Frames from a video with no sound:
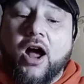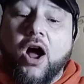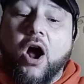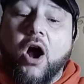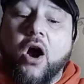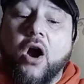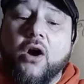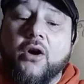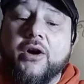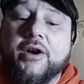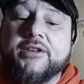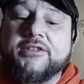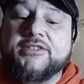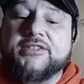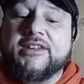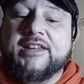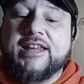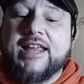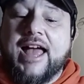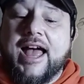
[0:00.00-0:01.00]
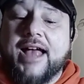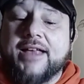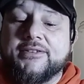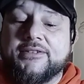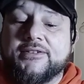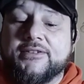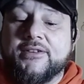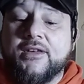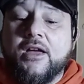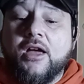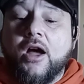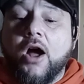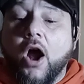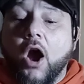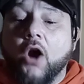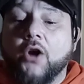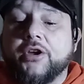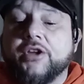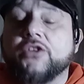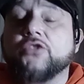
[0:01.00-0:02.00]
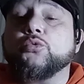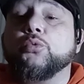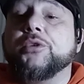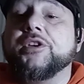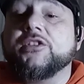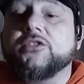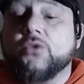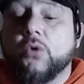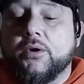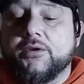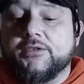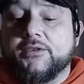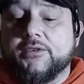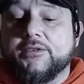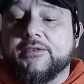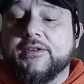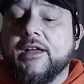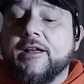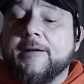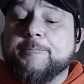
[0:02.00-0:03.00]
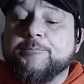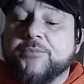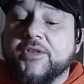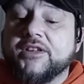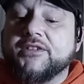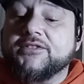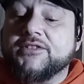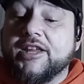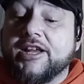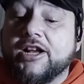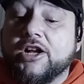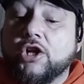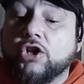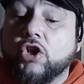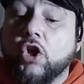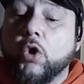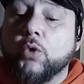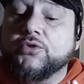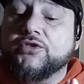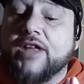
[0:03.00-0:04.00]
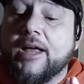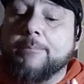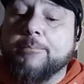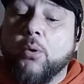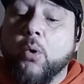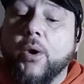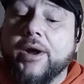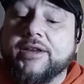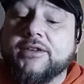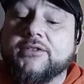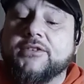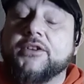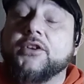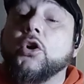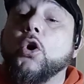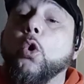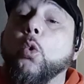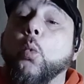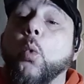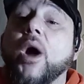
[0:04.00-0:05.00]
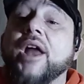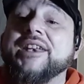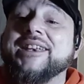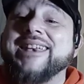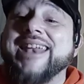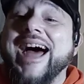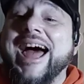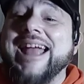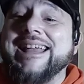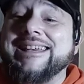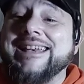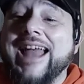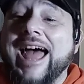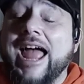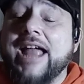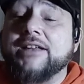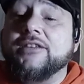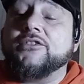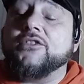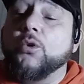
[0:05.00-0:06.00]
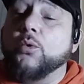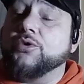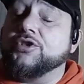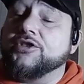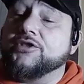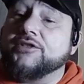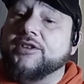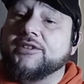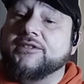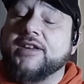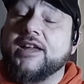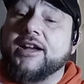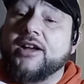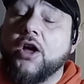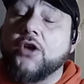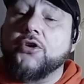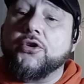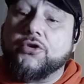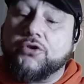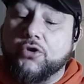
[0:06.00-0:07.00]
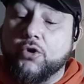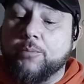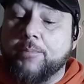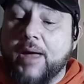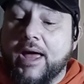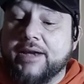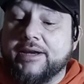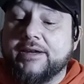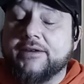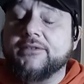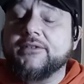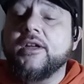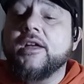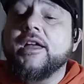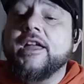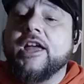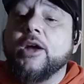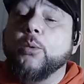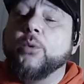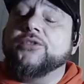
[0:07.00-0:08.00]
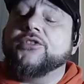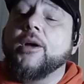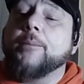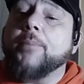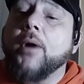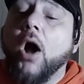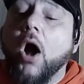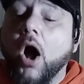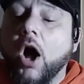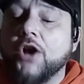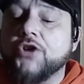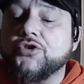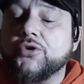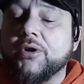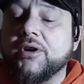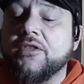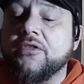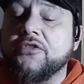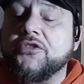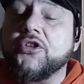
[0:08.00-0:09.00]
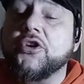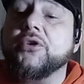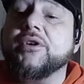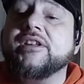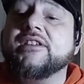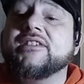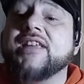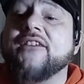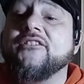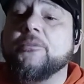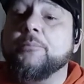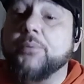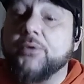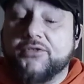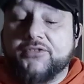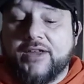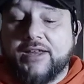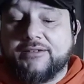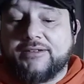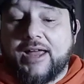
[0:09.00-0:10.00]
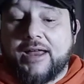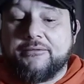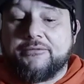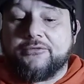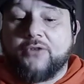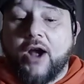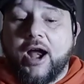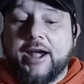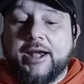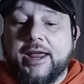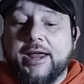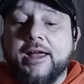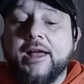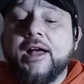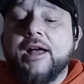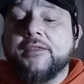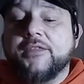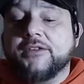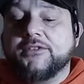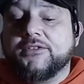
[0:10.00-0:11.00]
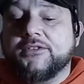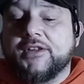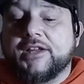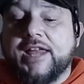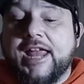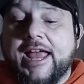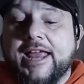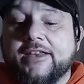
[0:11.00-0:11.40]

ARCS, Arcus Resources. This thing closed at 0.0199, so just a tick under 2 pennies. It was up 137% on Friday. This is the